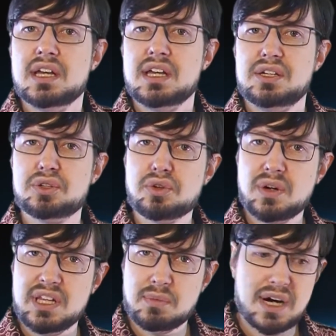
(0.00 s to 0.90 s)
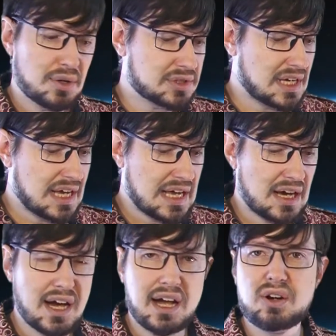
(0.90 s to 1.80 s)
you're talking about
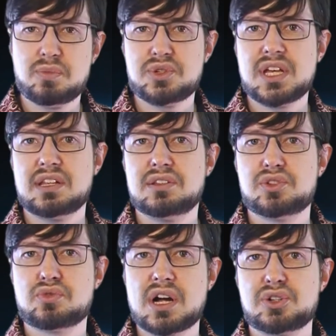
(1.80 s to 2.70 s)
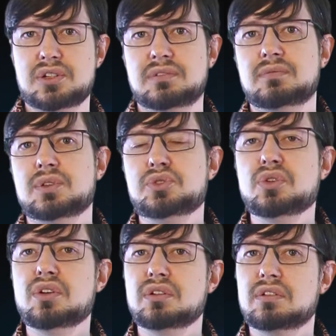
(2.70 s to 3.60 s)
100% destruction.
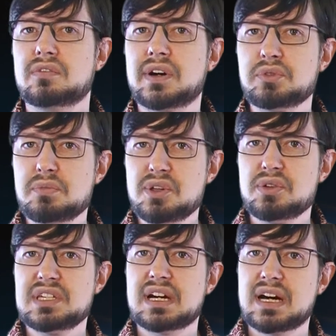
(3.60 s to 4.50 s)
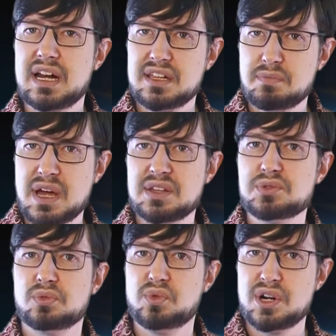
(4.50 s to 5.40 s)
So vulnerability highly depends
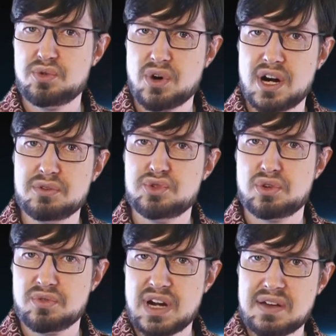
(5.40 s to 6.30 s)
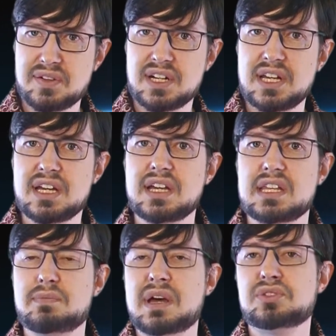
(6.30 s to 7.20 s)
on where you are geographically. It
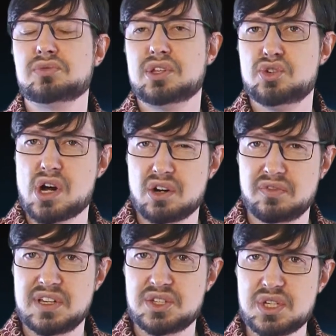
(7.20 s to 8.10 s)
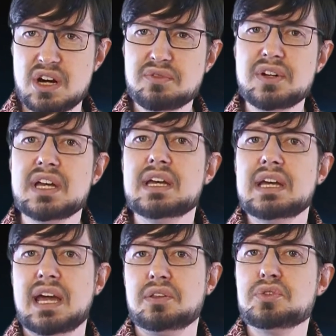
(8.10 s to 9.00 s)
depends on the geography itself
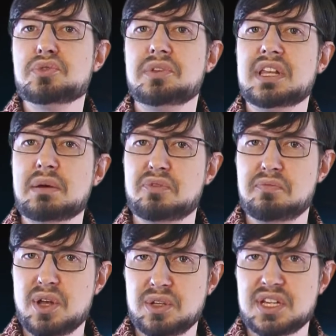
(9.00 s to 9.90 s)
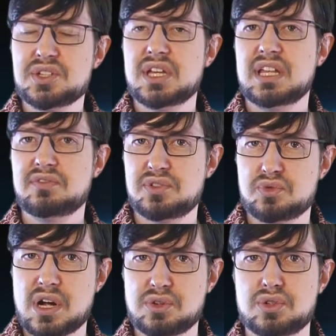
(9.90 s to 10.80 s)
and also on the type of buildings and
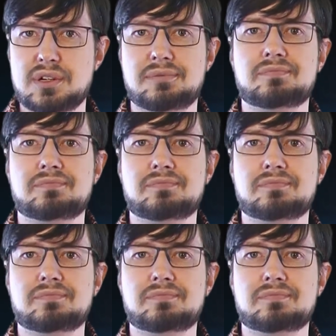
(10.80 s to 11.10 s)
infrastructure.